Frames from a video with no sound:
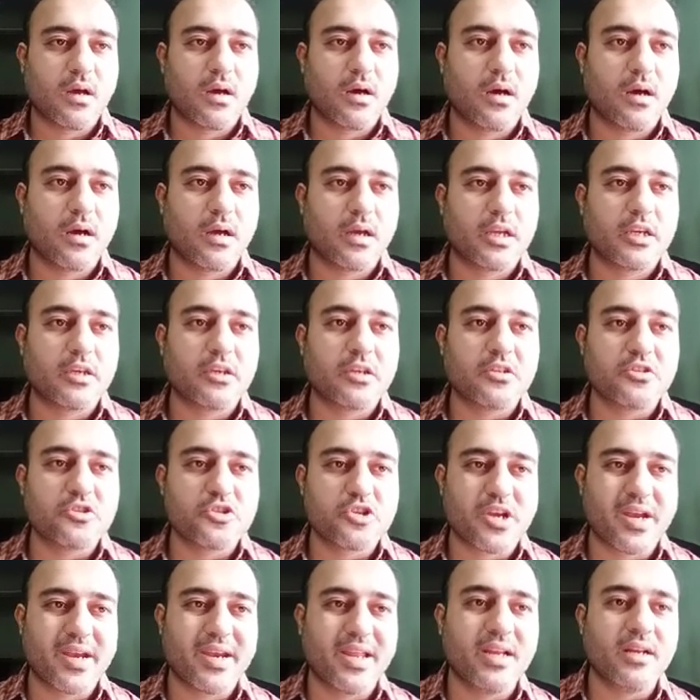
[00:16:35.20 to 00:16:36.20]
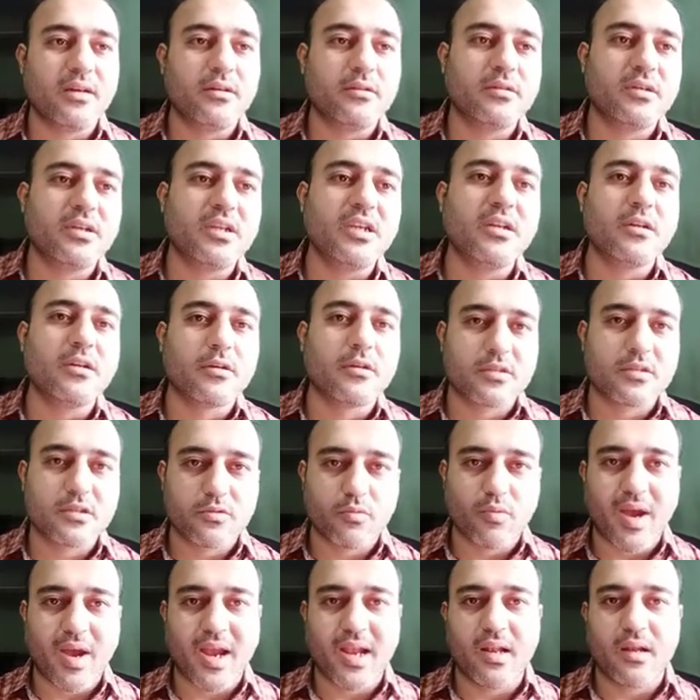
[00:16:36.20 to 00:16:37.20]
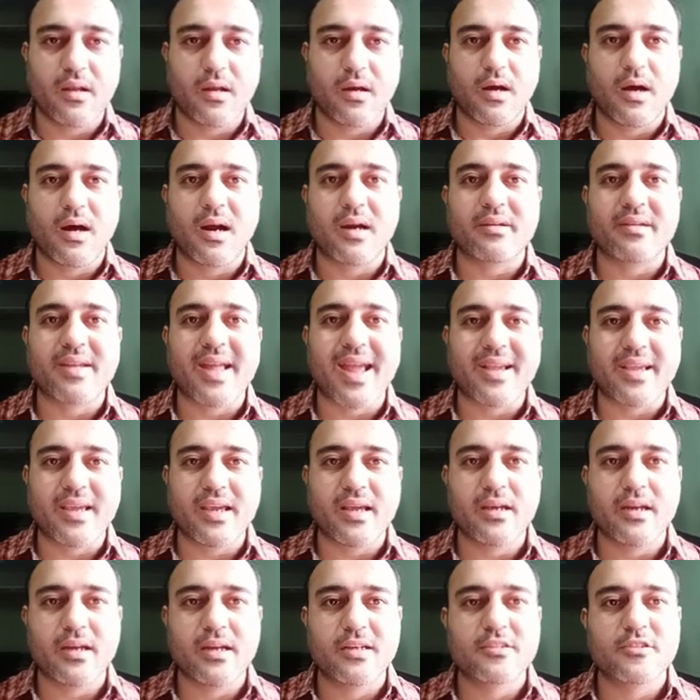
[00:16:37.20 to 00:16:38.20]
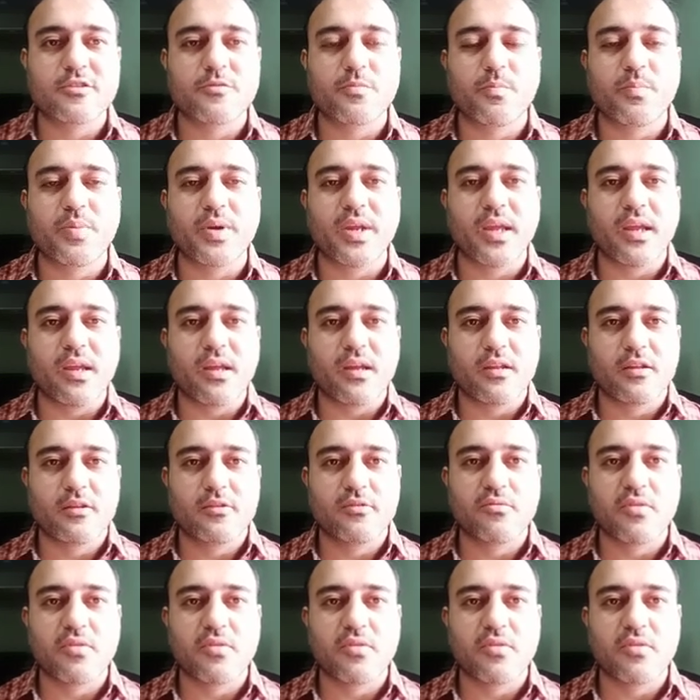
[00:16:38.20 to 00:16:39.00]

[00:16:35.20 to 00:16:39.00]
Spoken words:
it is shedding tears while attacking its prey,